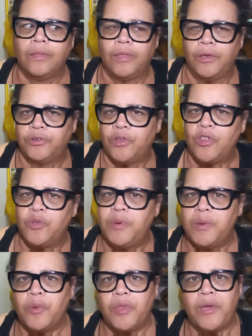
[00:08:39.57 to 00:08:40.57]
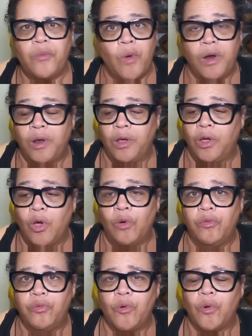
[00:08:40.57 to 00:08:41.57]
there's other people that want to
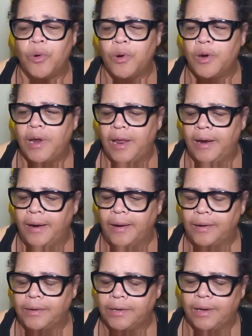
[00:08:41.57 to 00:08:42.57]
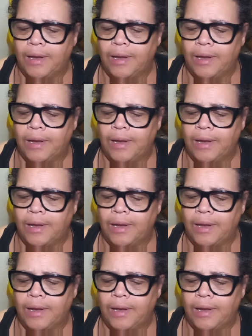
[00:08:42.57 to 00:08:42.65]
go forward, and